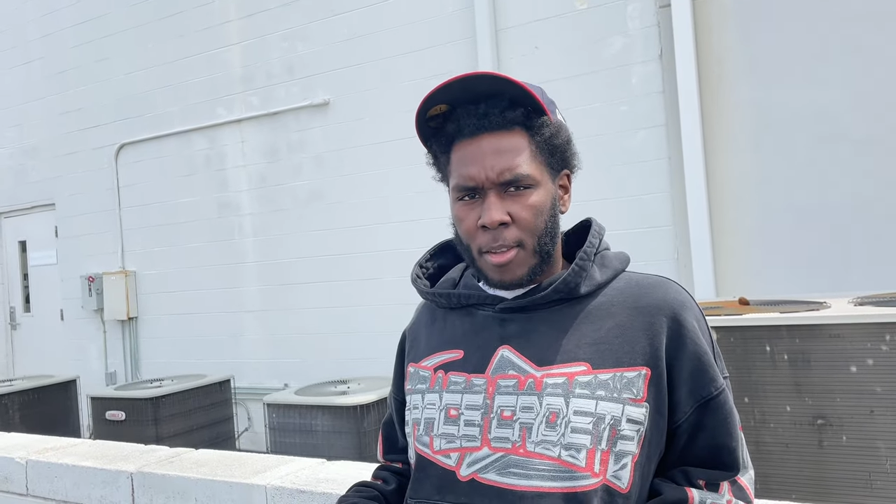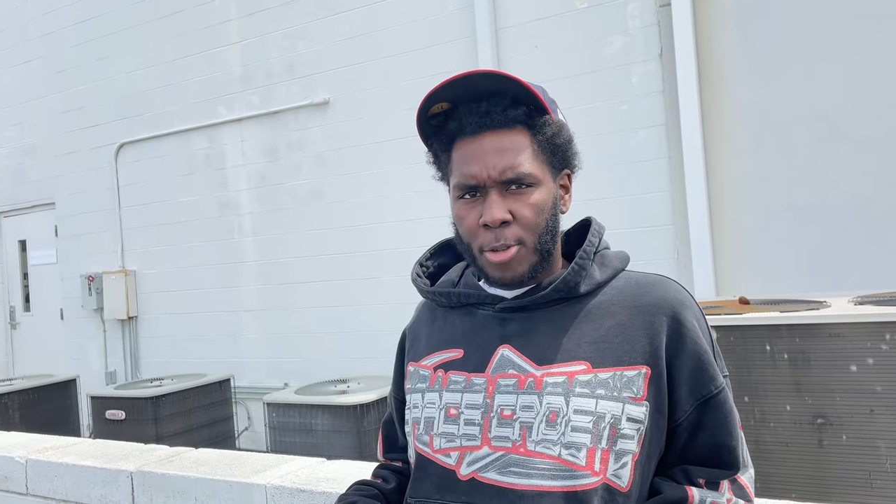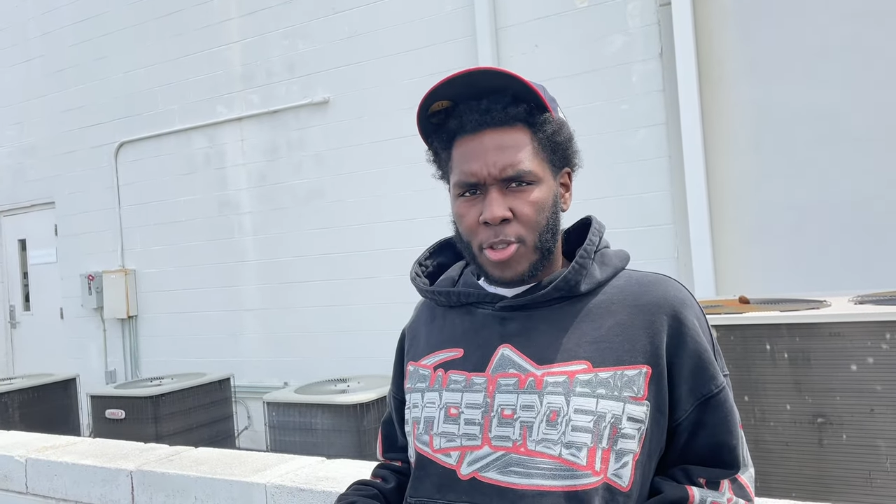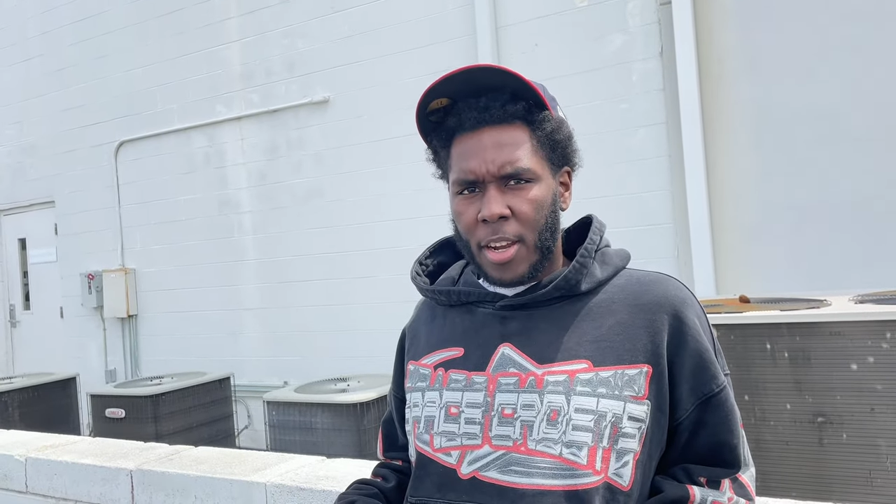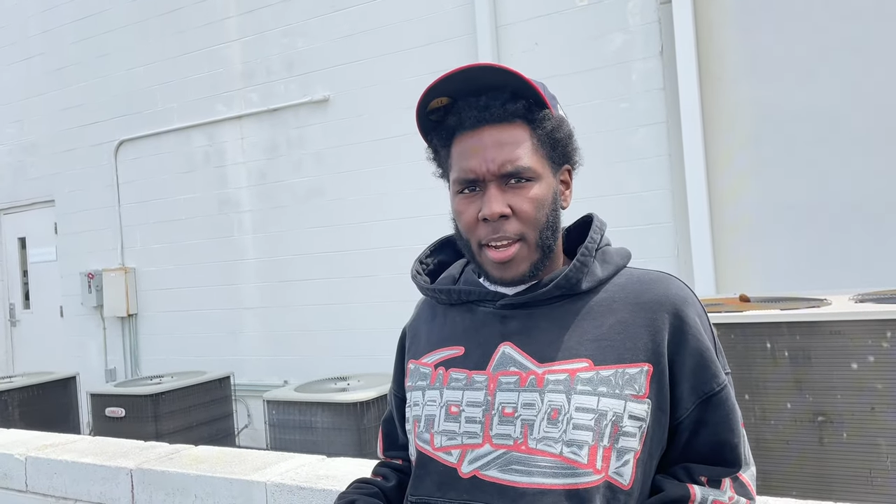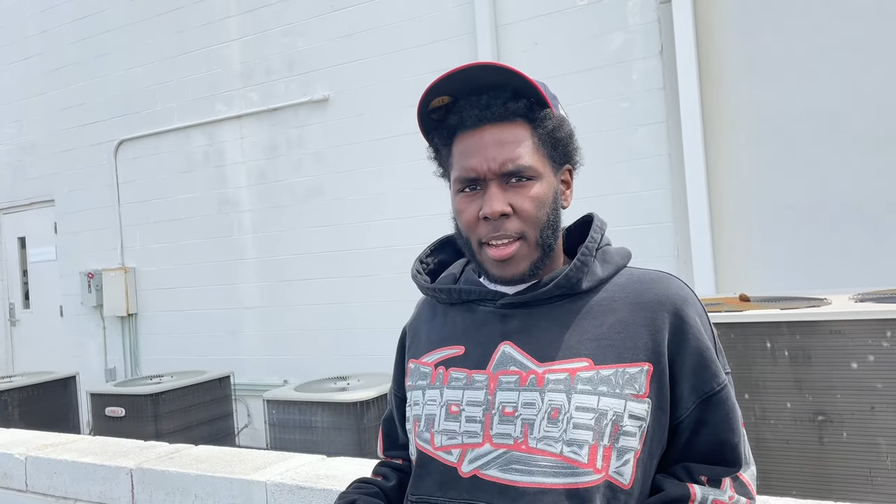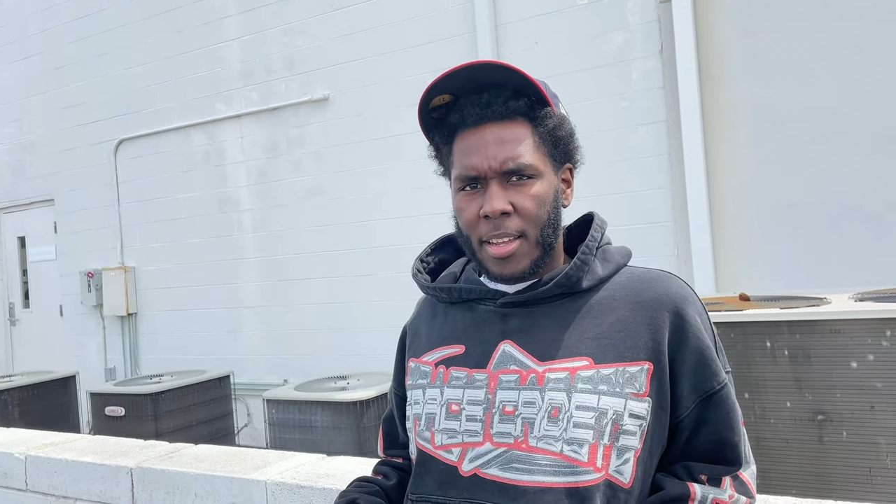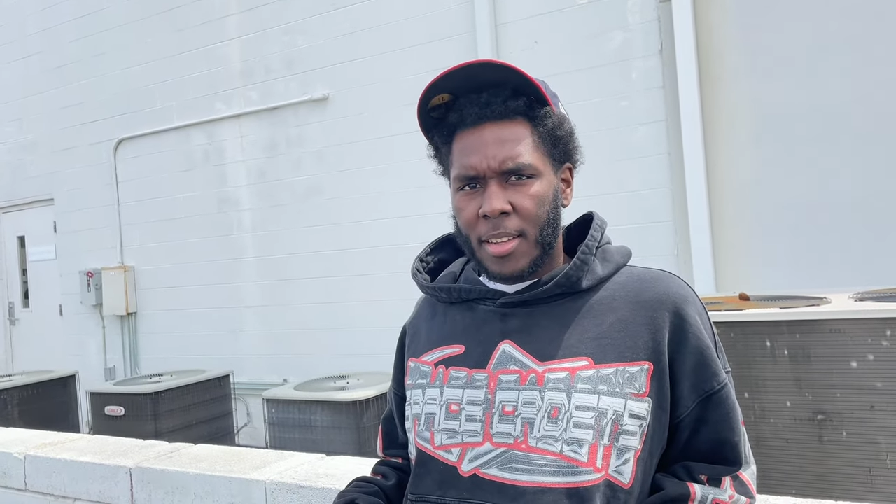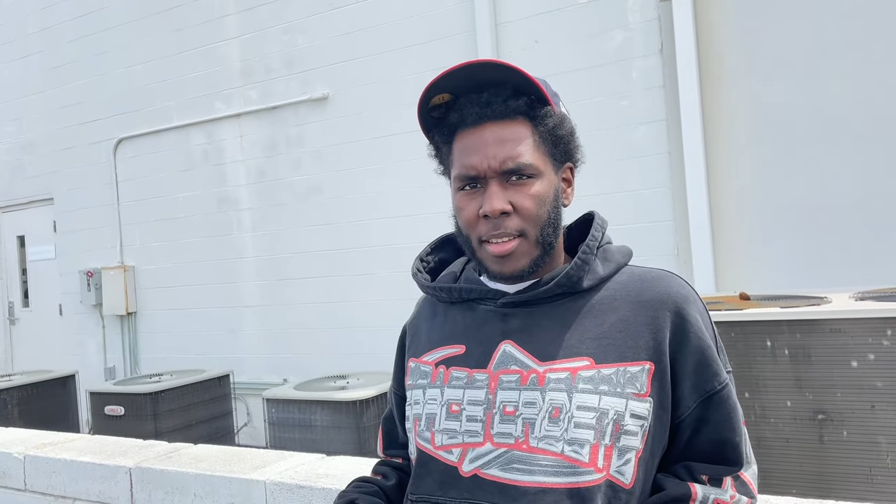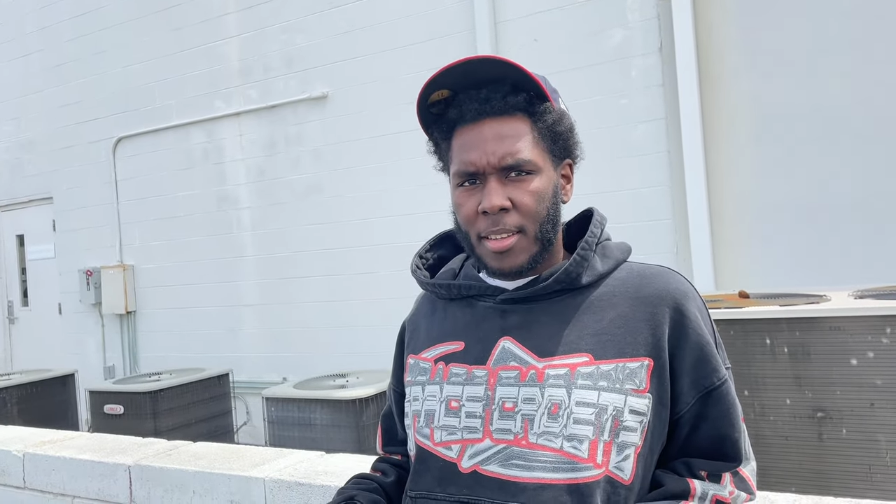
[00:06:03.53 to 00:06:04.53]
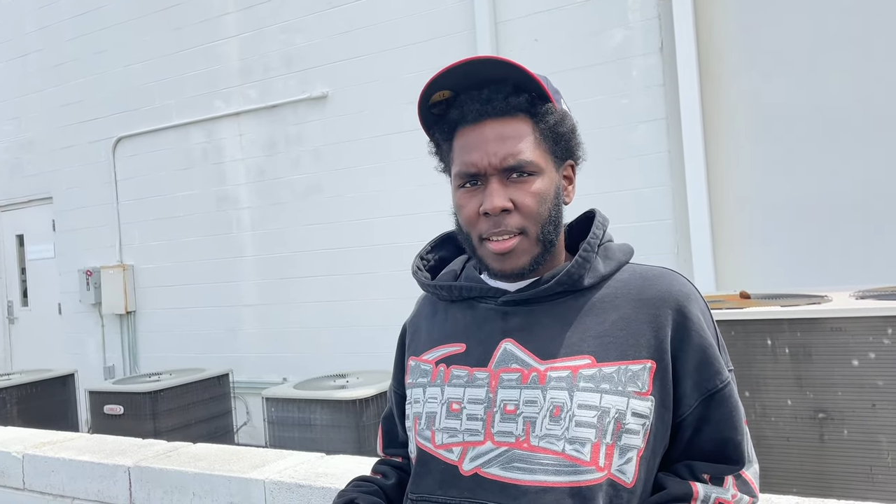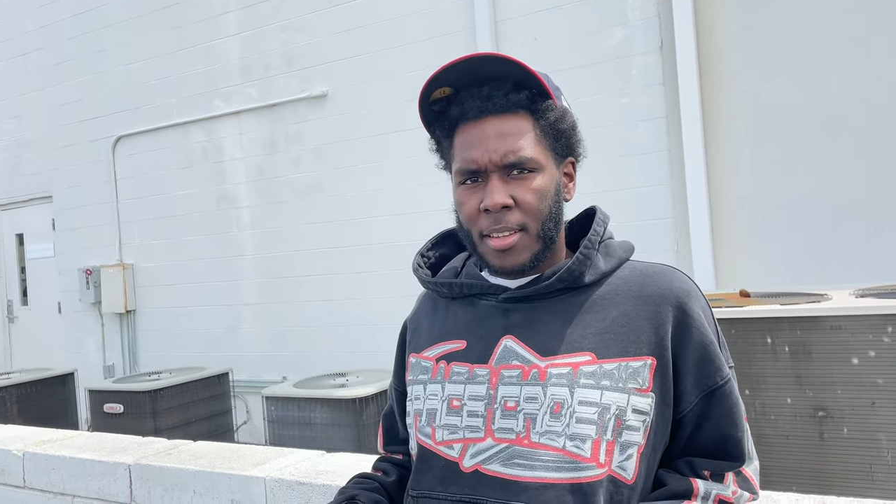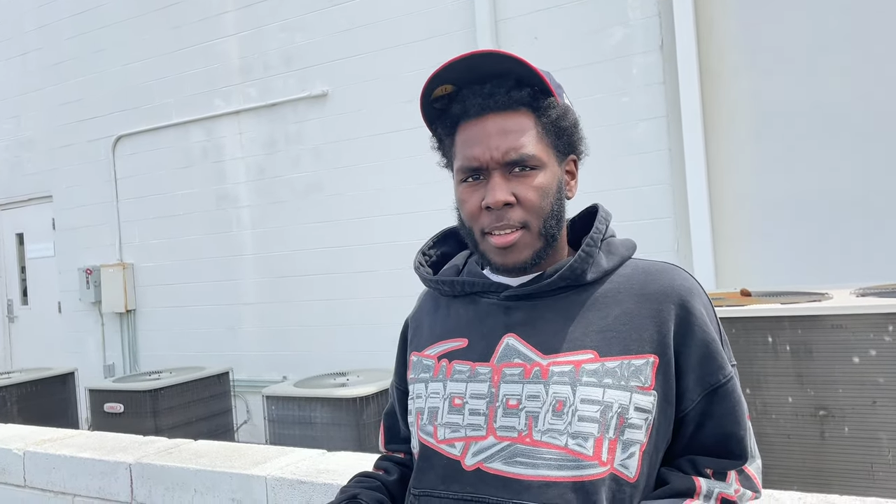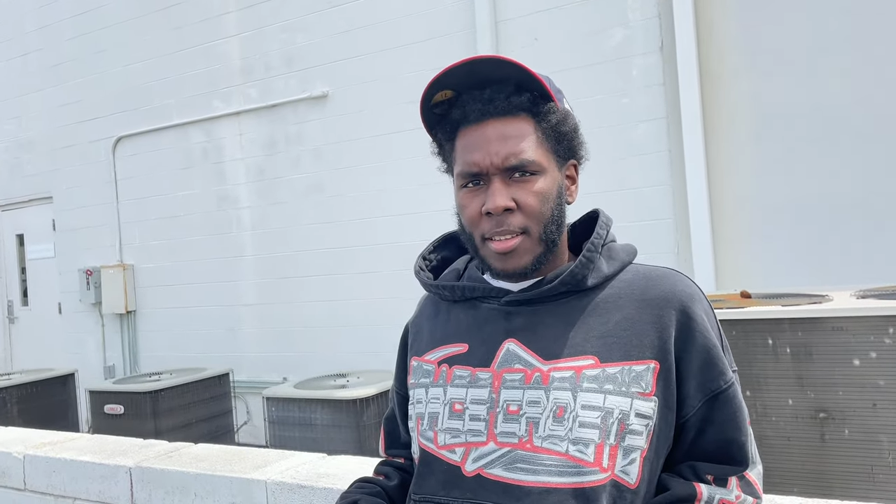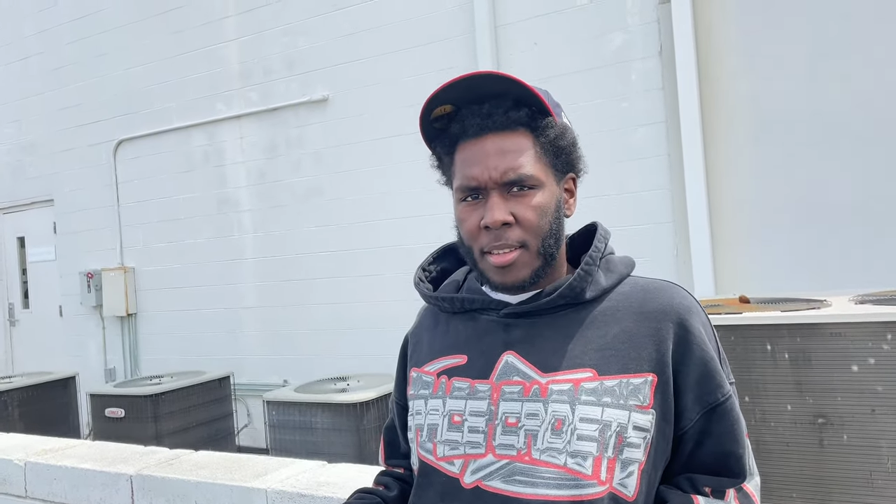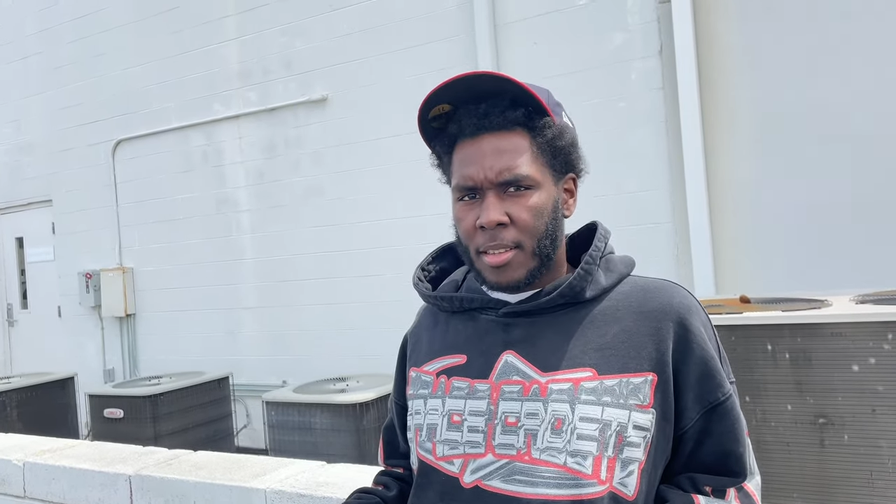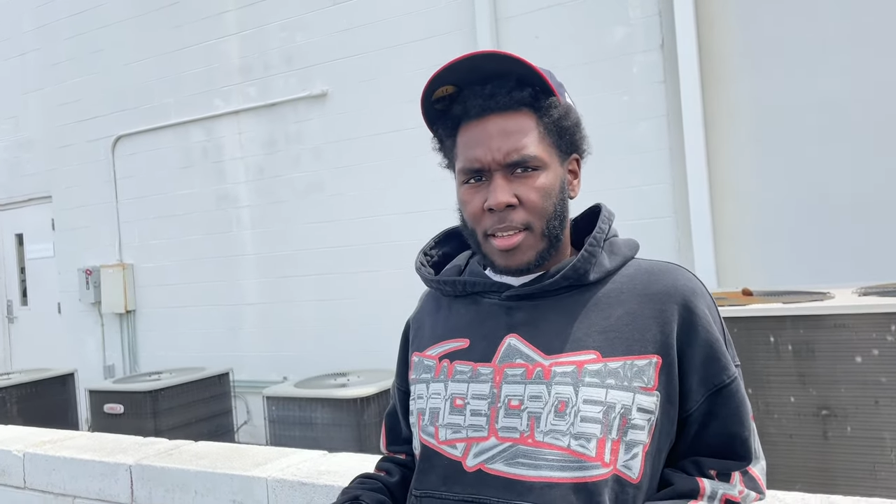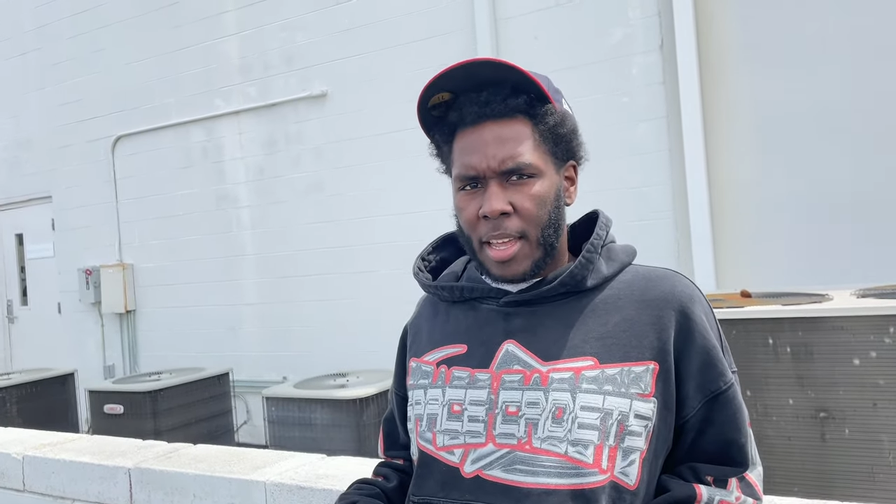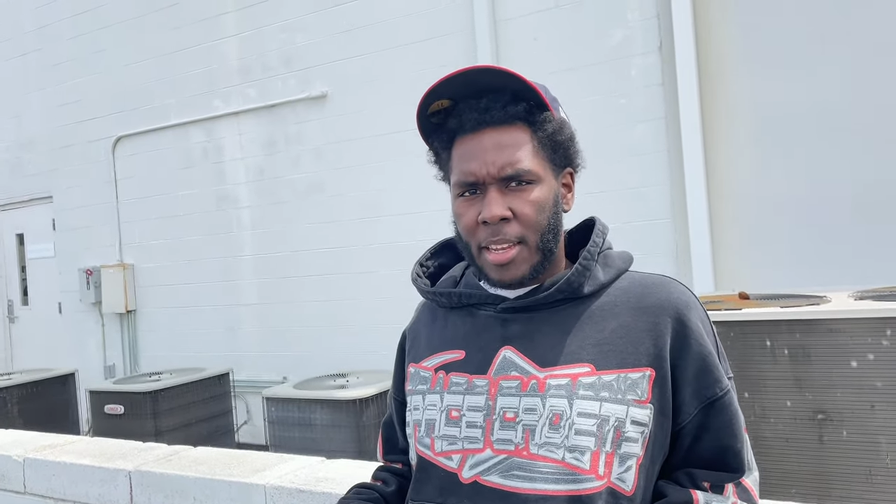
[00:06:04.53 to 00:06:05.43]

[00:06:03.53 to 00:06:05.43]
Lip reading: Straight, ain't